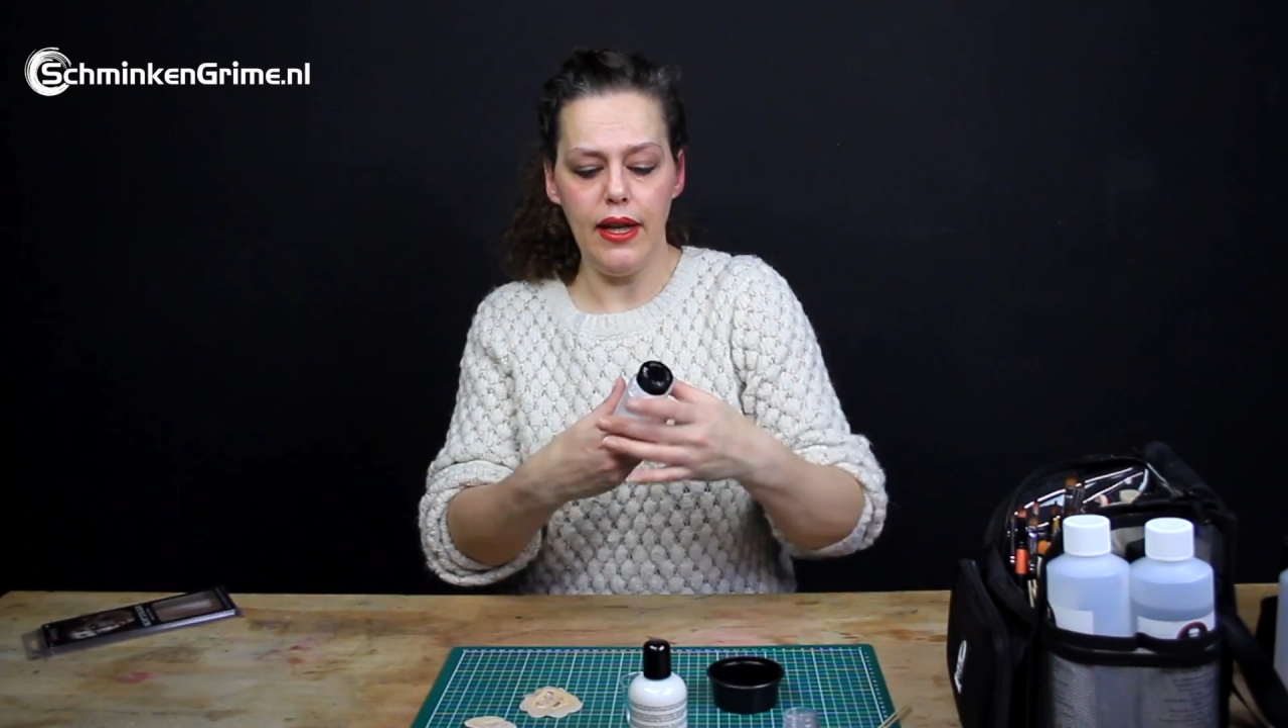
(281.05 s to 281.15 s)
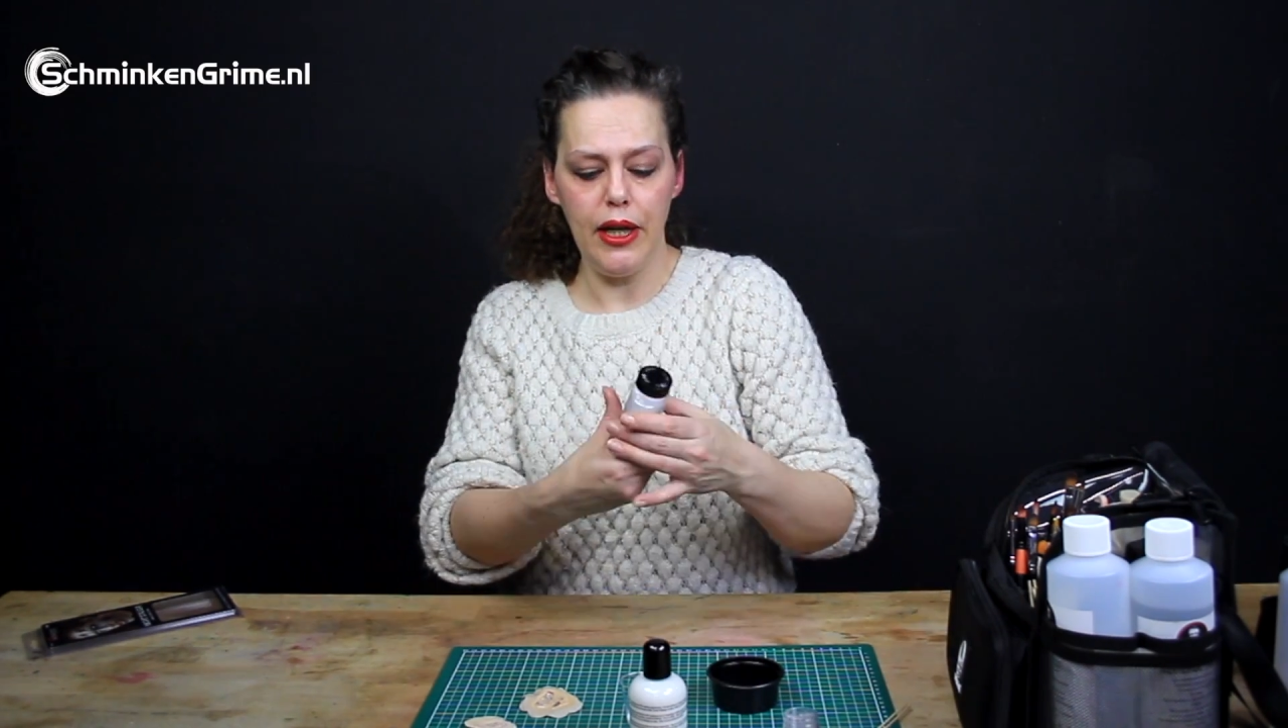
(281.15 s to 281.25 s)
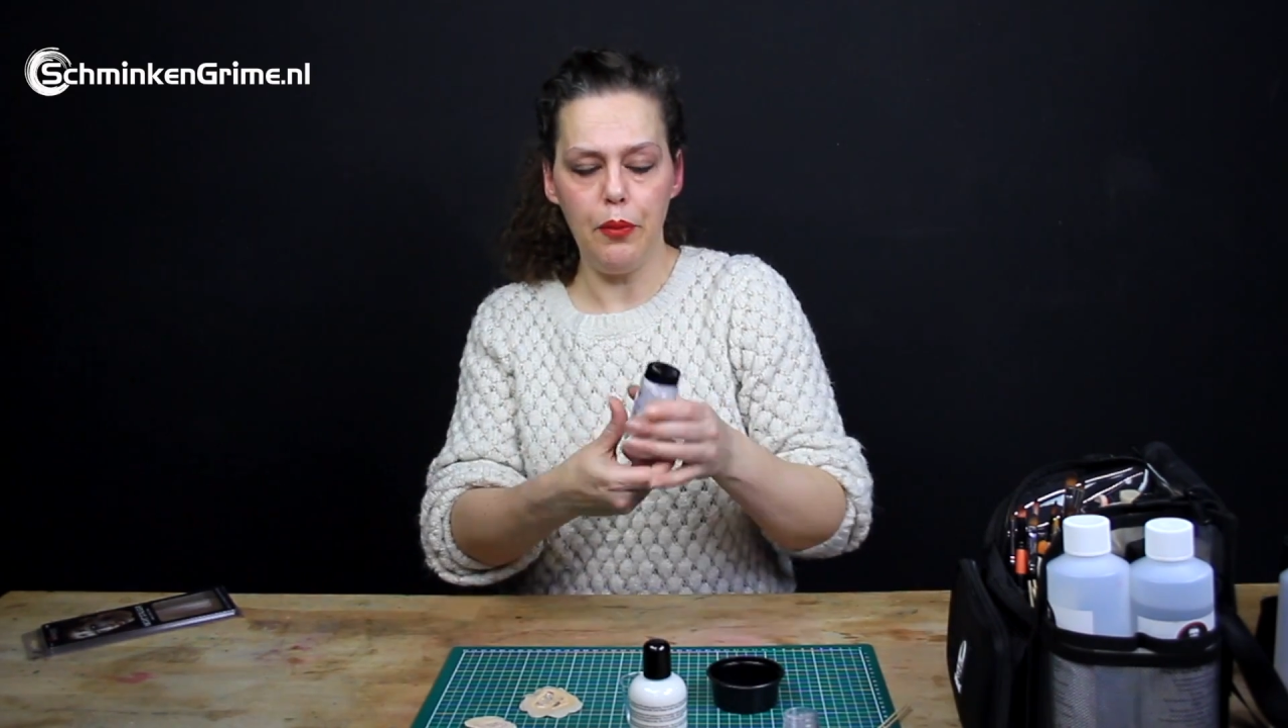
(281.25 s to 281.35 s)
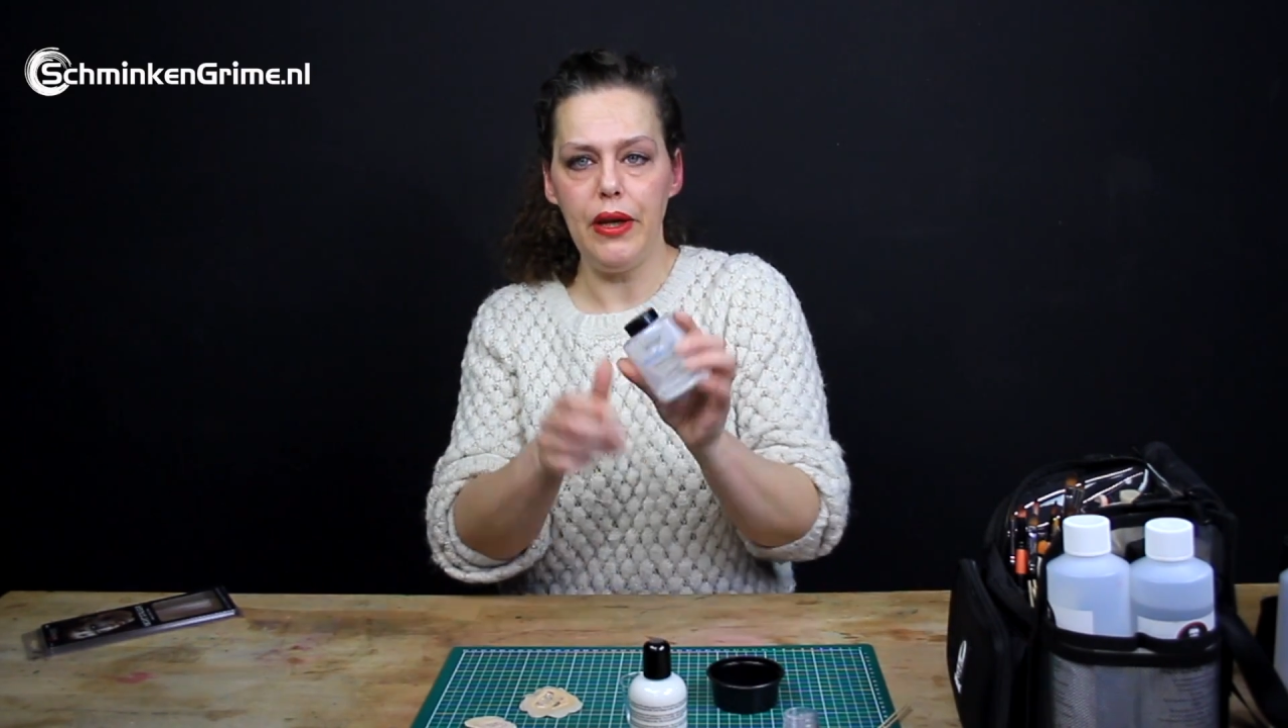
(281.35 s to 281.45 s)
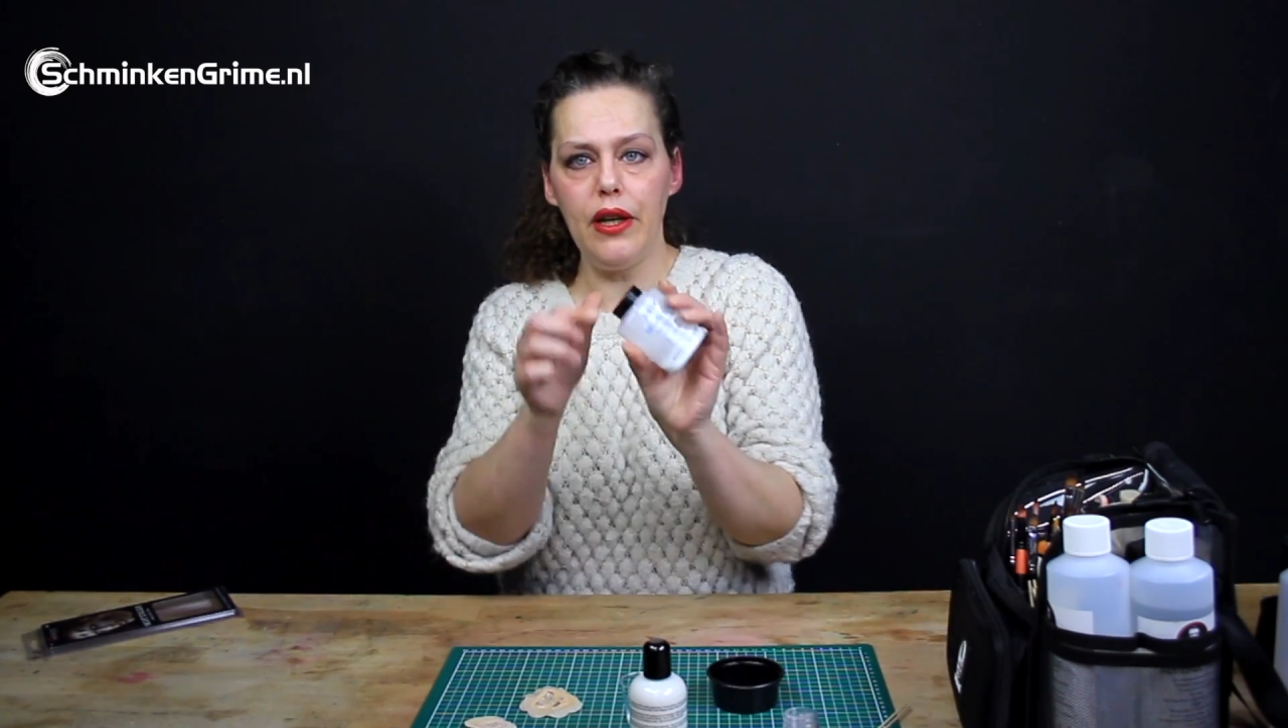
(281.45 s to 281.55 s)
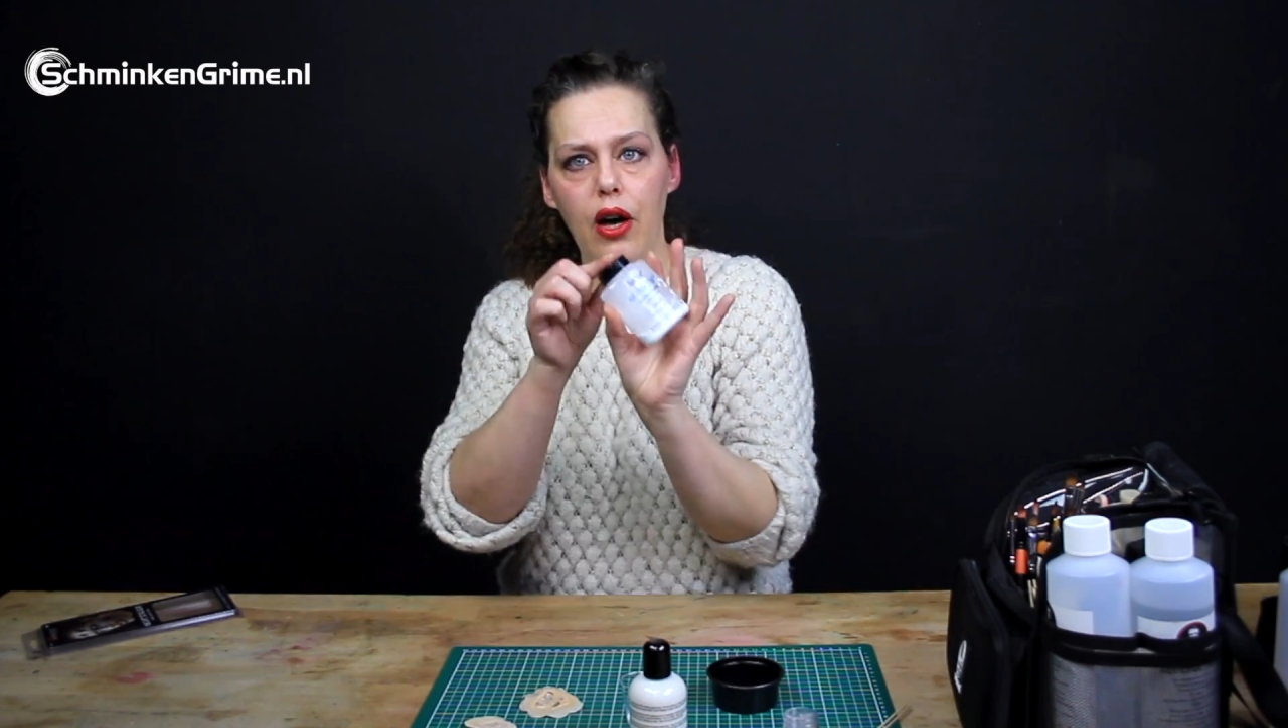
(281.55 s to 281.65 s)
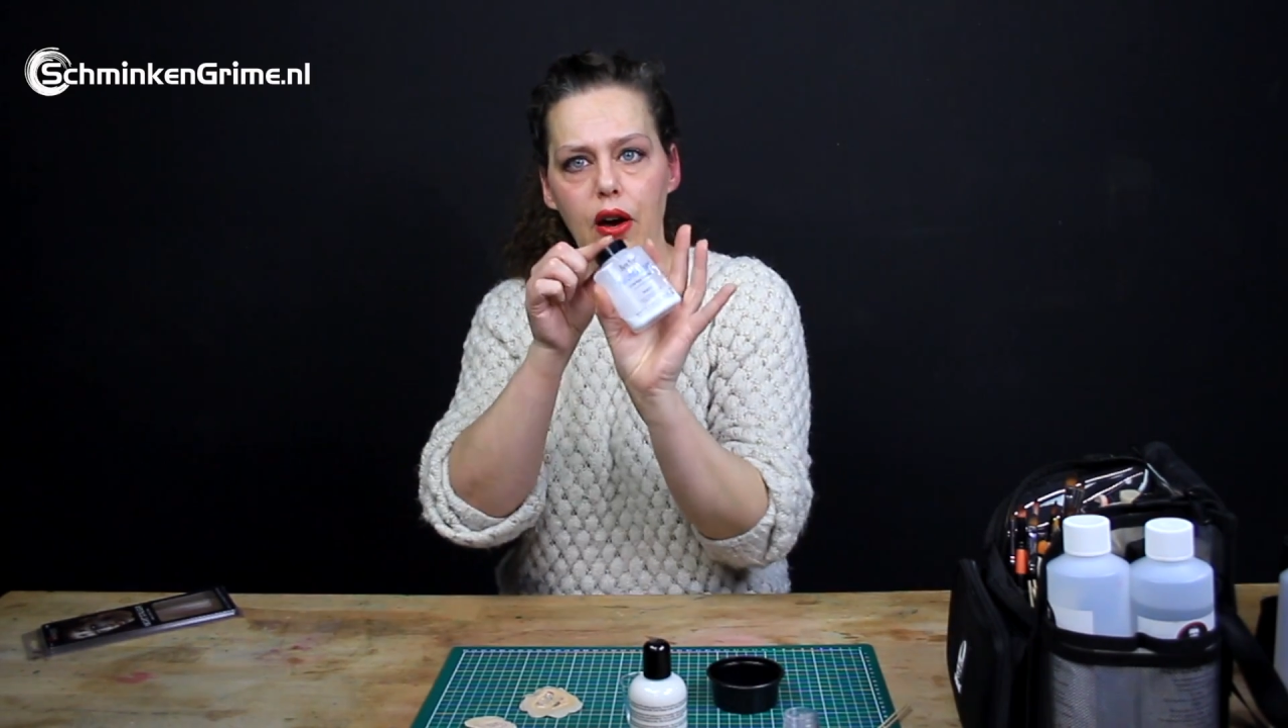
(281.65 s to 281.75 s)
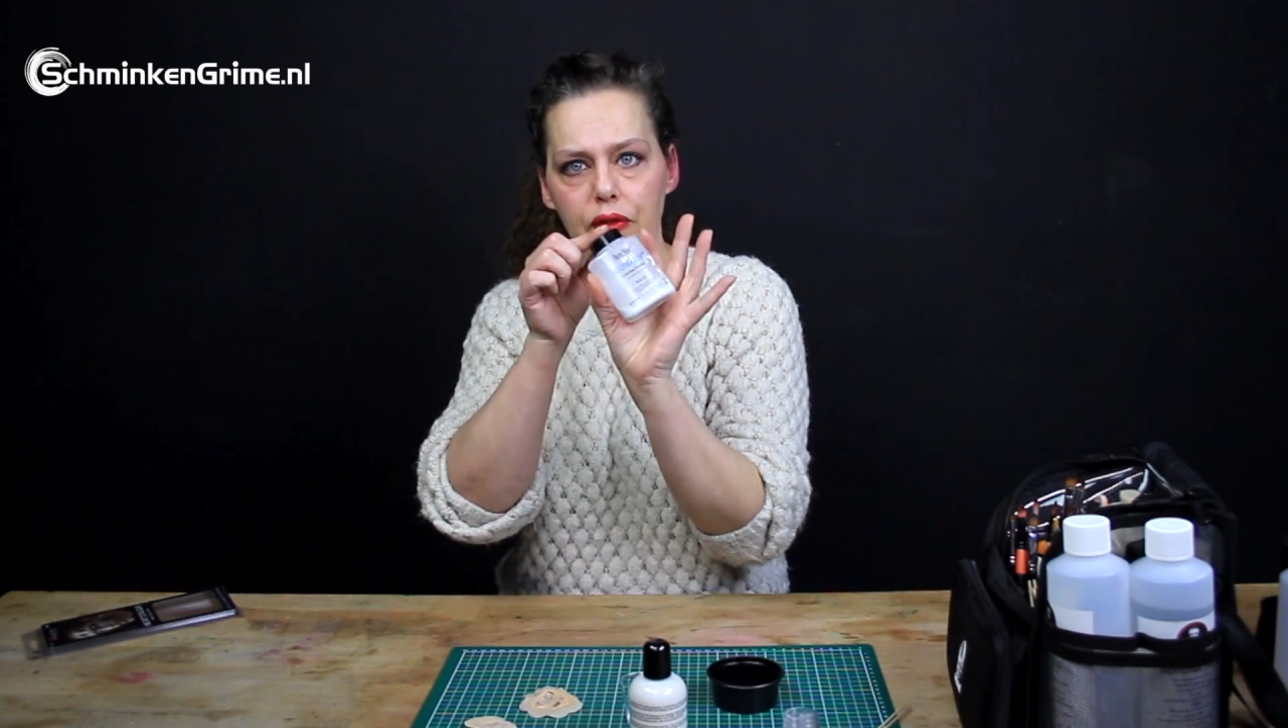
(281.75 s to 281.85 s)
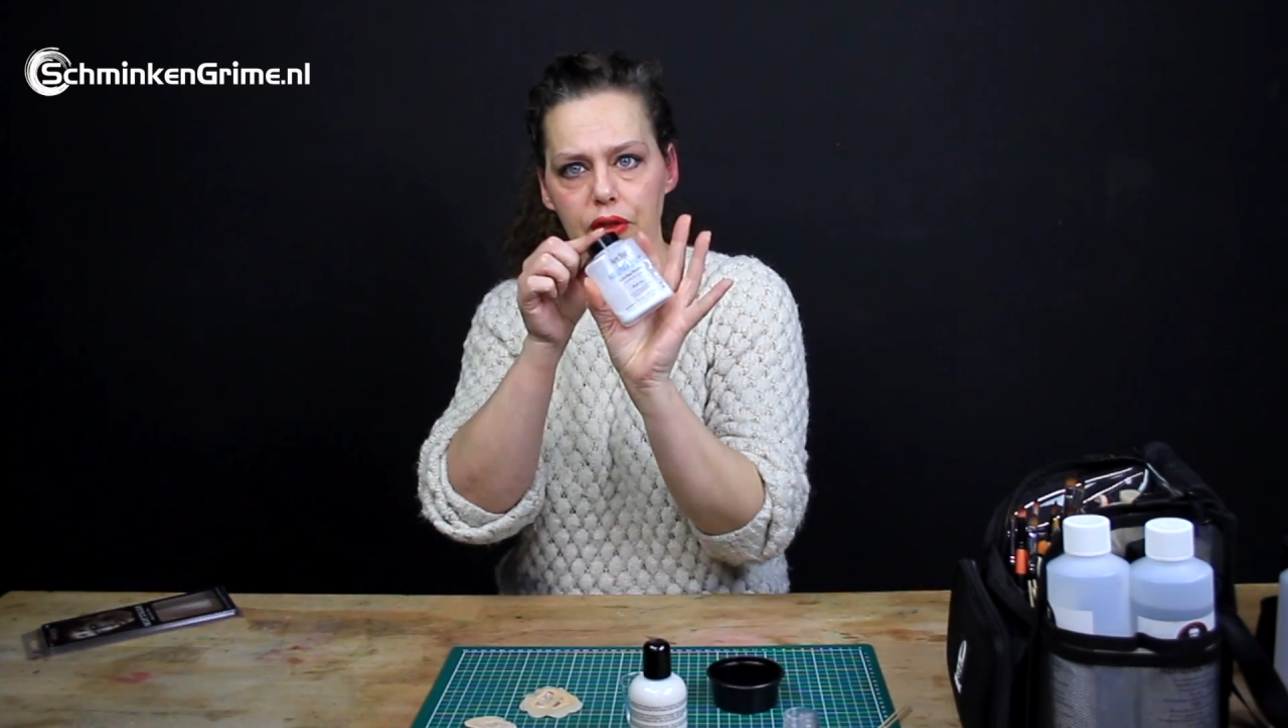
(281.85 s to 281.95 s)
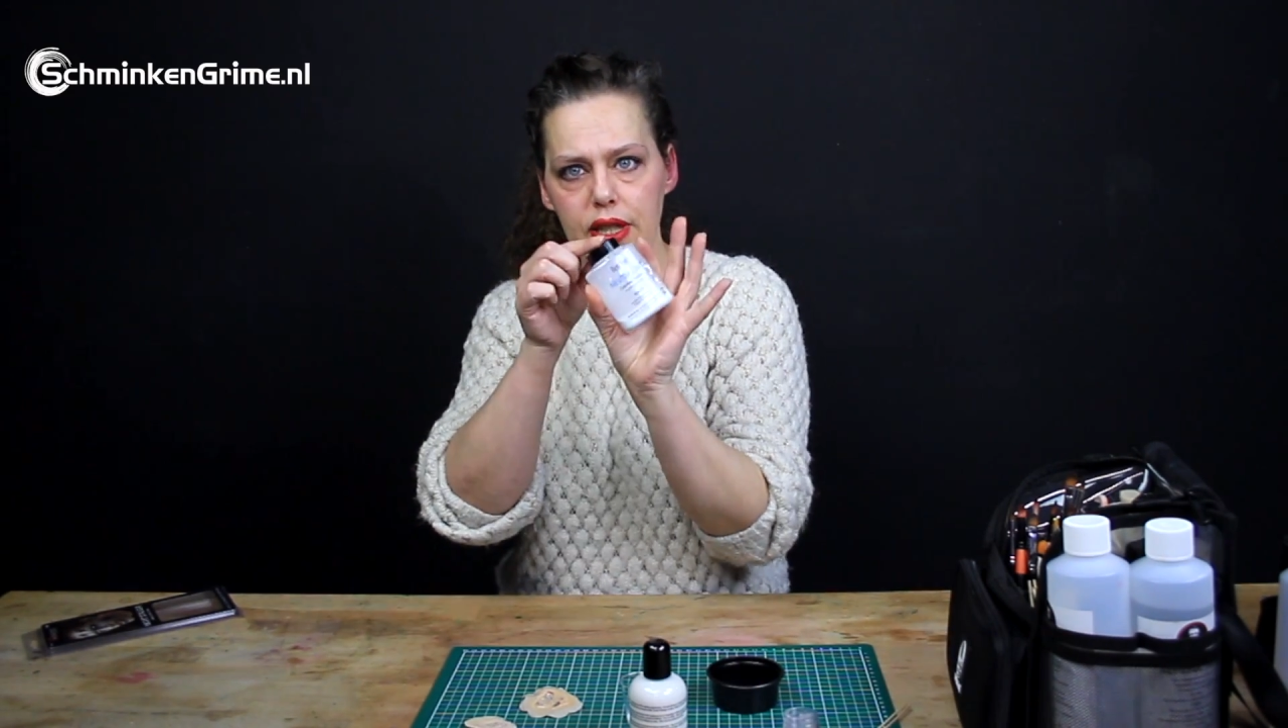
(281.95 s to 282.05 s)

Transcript: little bit of